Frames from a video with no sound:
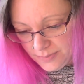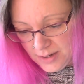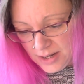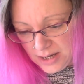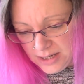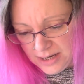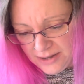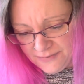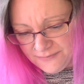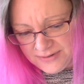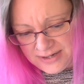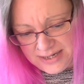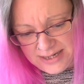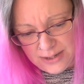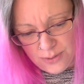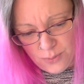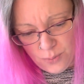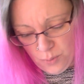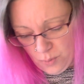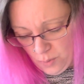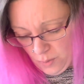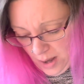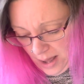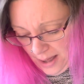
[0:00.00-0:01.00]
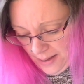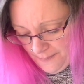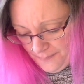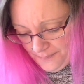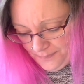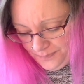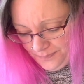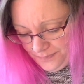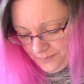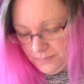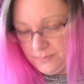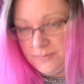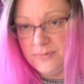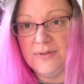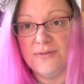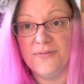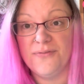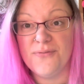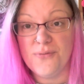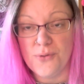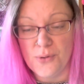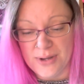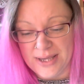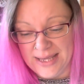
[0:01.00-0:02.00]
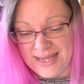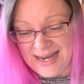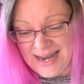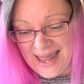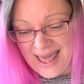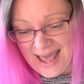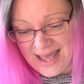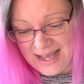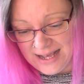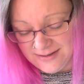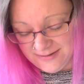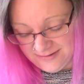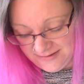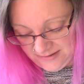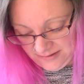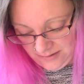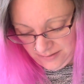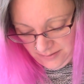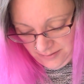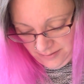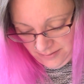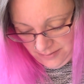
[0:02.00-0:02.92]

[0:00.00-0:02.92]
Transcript: Lovely little froggy legs.